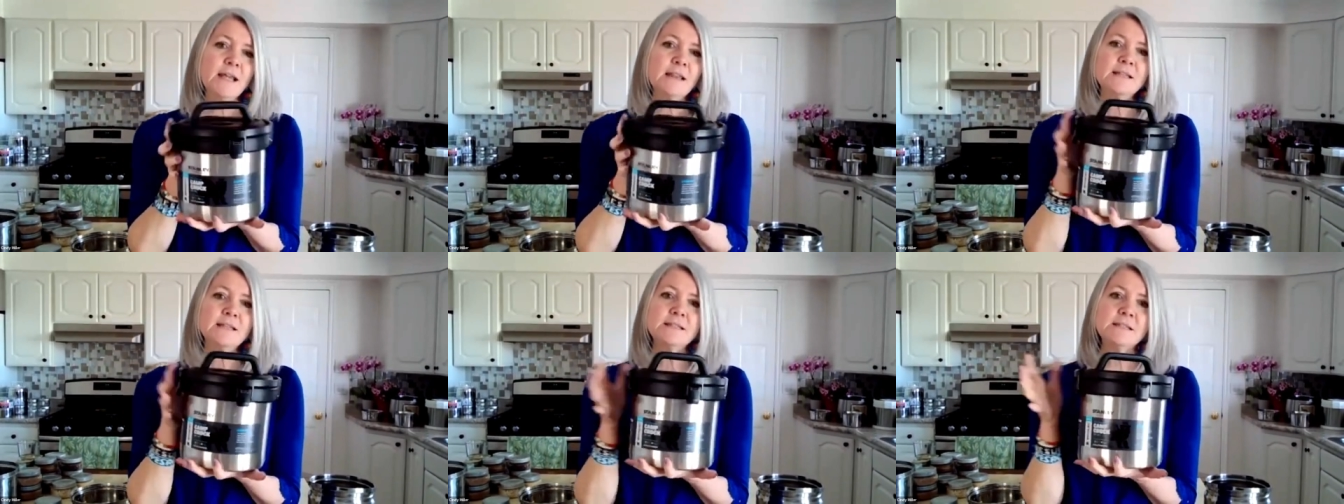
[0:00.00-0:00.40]

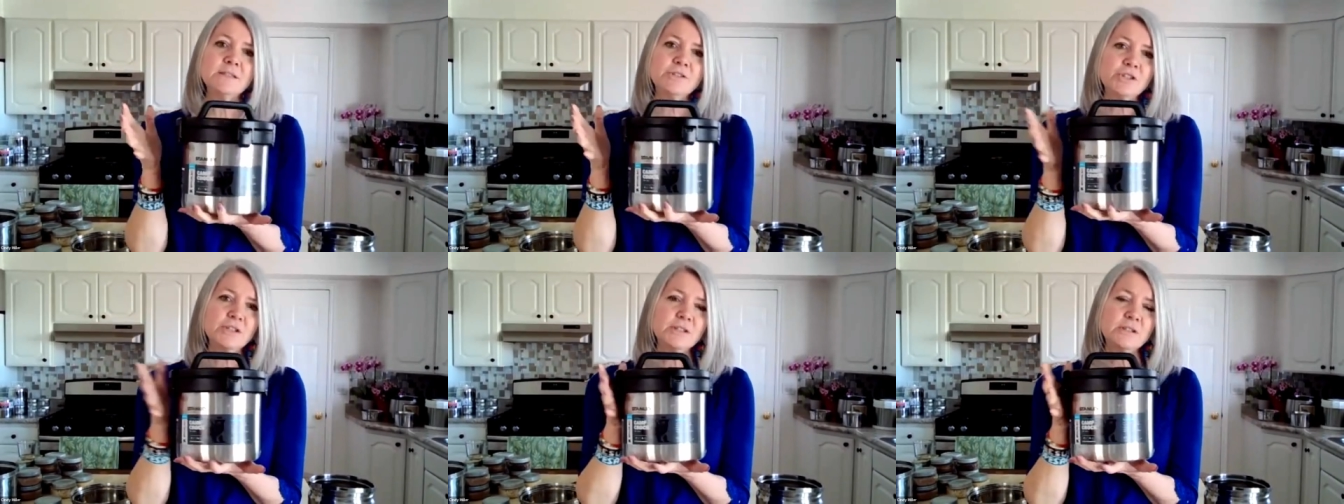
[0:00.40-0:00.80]
This
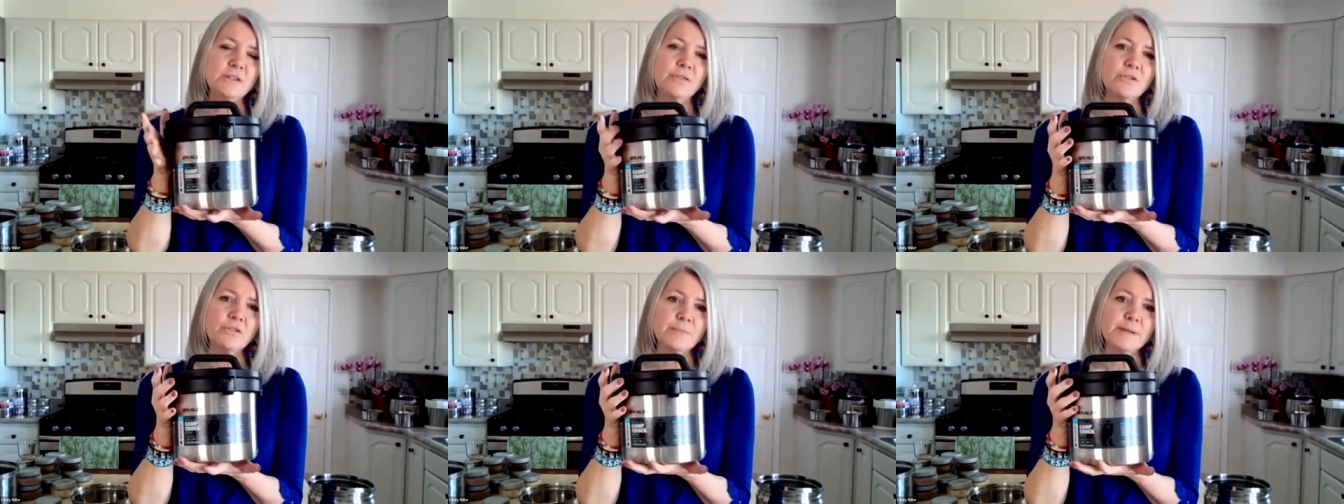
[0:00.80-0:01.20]
is just a
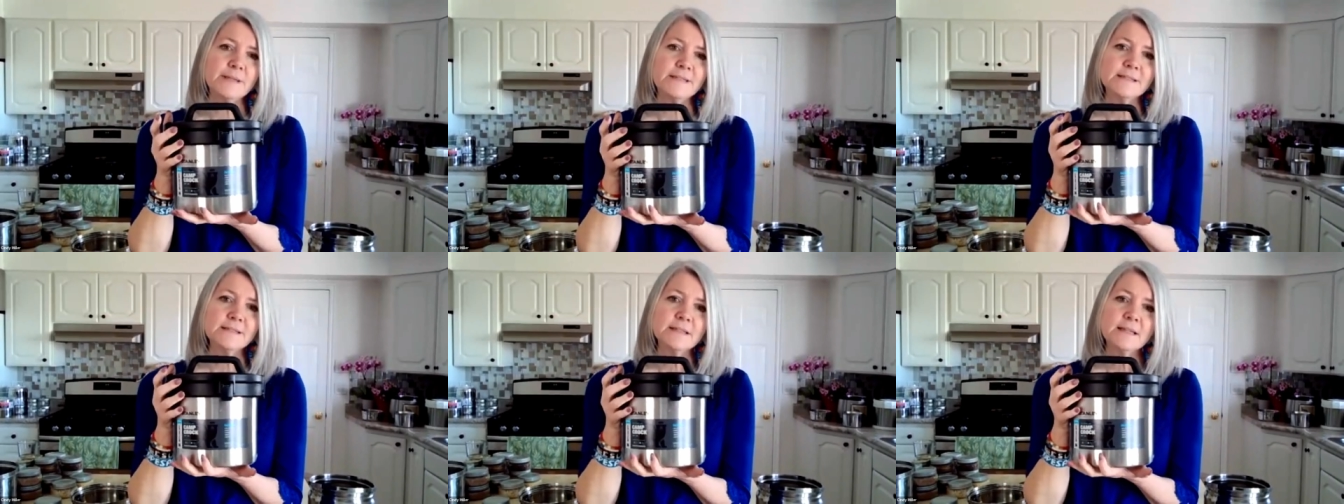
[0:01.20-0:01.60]

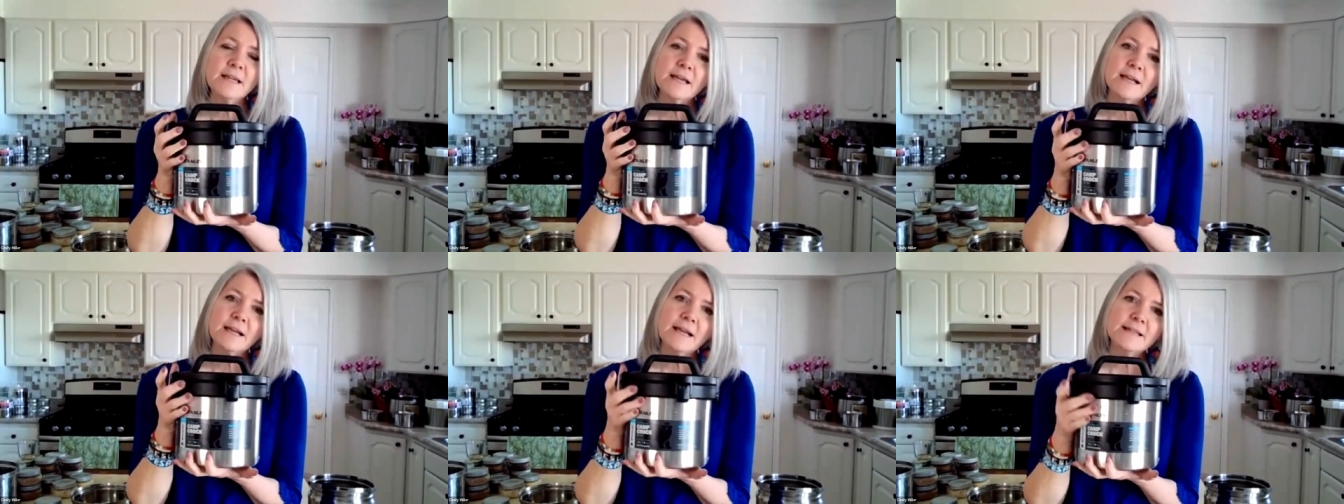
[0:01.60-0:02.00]
thermos.
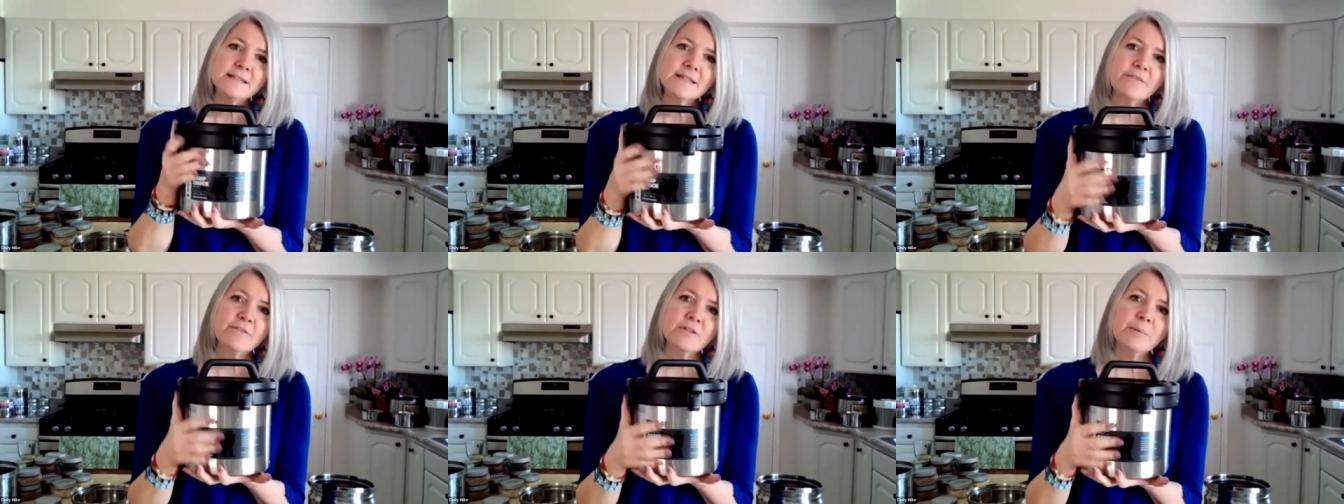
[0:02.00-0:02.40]
And I had
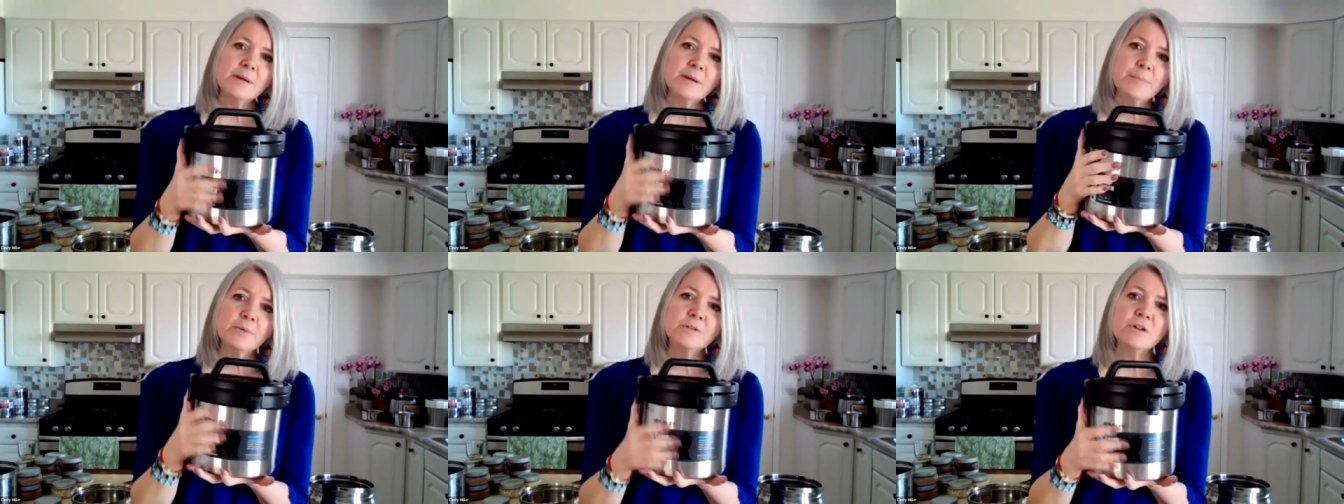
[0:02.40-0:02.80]
several
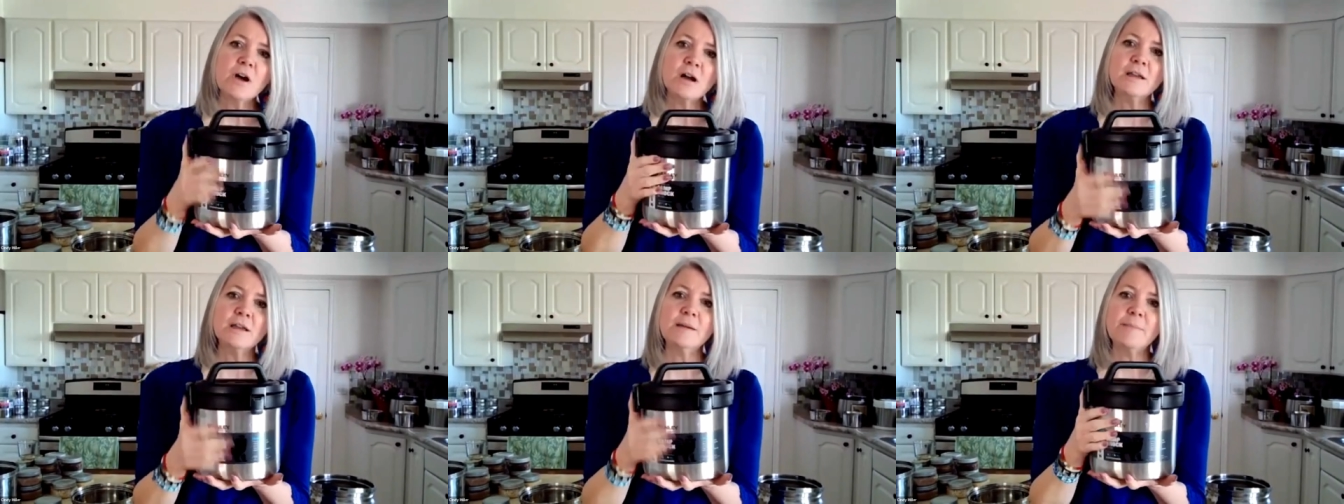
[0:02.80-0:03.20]
people
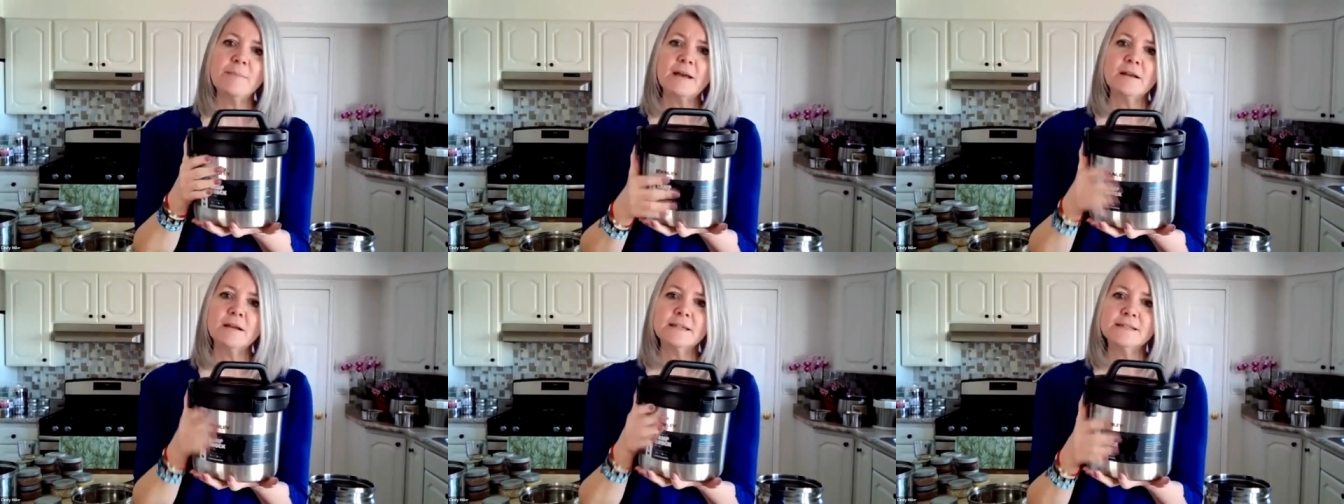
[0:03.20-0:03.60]
talking
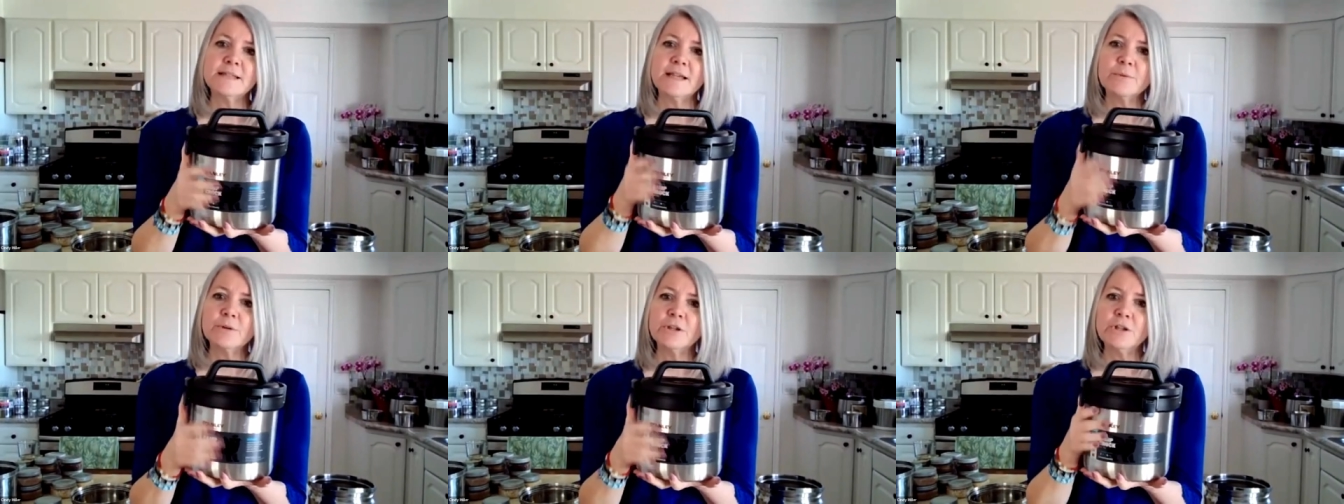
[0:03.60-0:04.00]
about it because
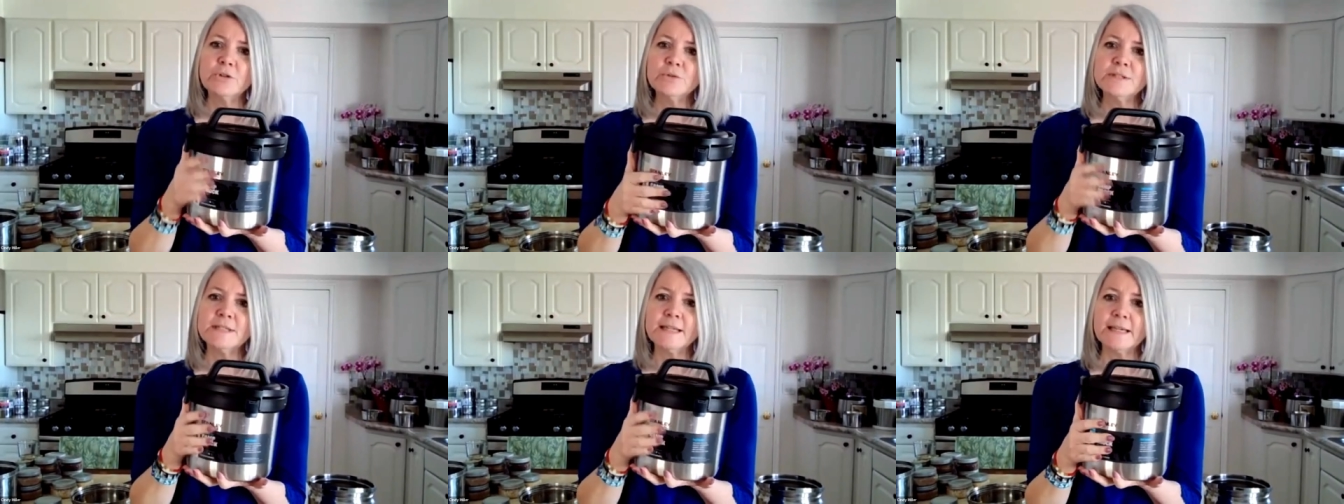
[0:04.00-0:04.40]
they were
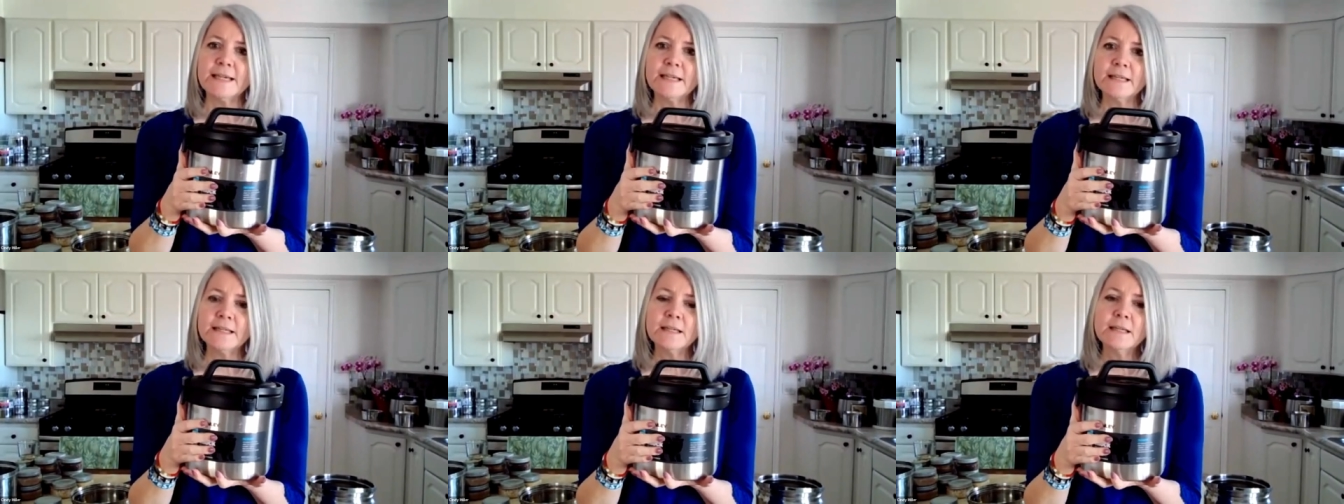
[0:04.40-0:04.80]
using
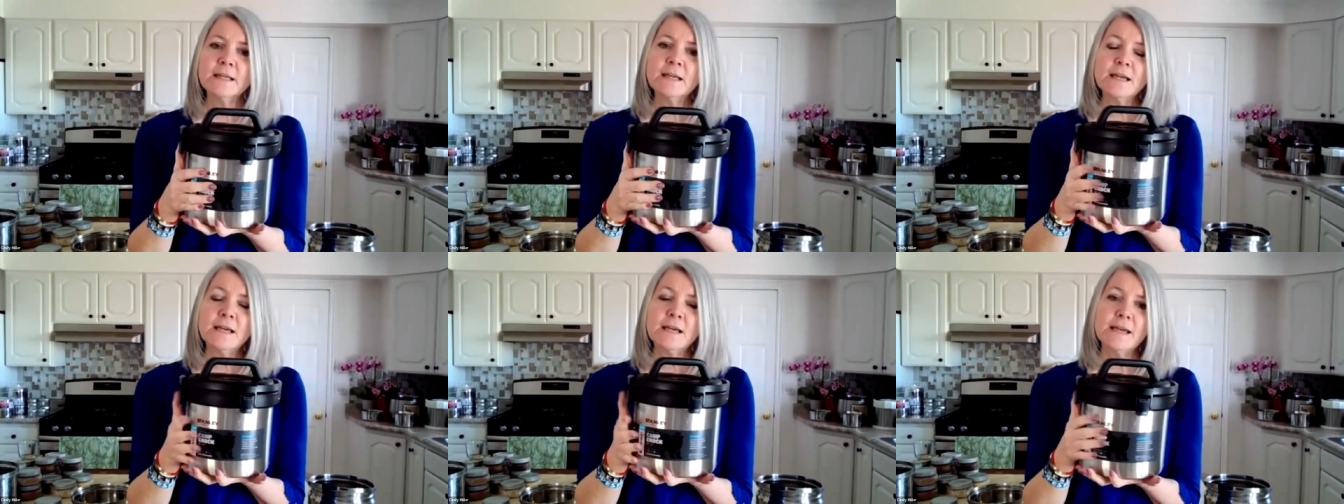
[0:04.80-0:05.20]
it.
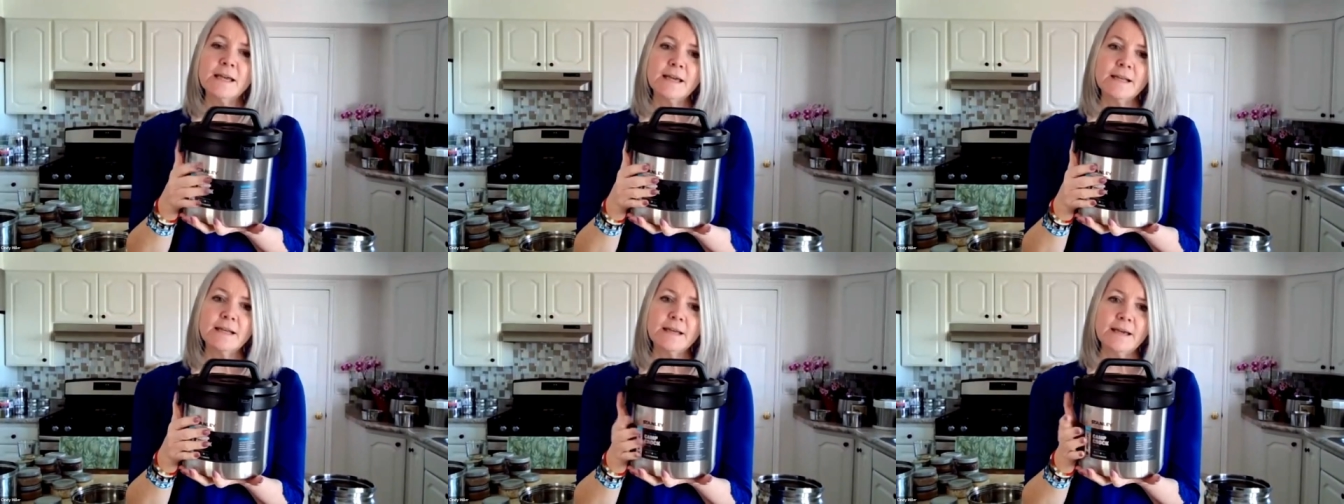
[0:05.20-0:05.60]
And